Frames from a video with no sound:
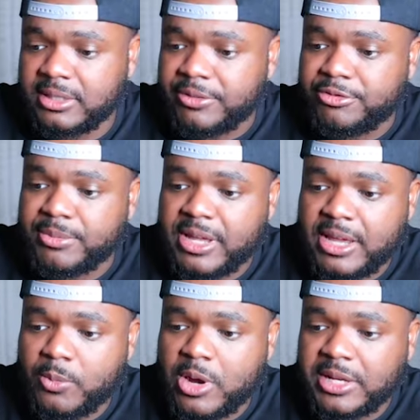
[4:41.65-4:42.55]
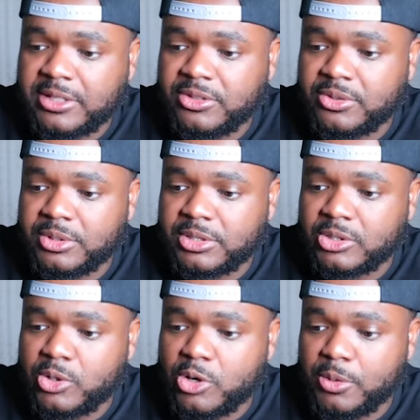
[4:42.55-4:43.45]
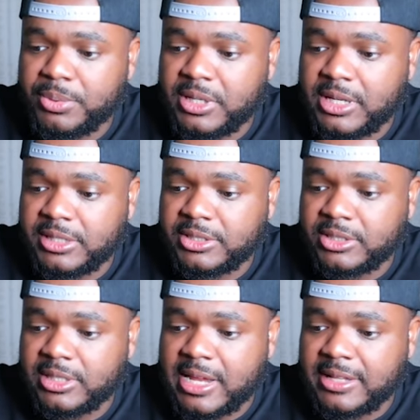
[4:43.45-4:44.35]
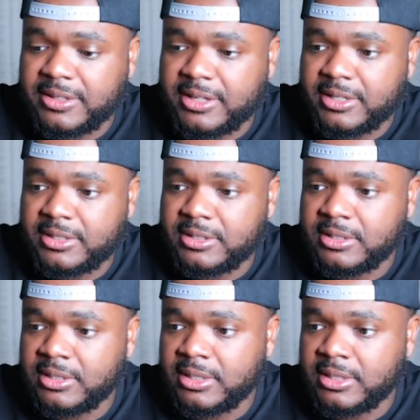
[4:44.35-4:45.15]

Then from here, what I need to do is just copy it just like this,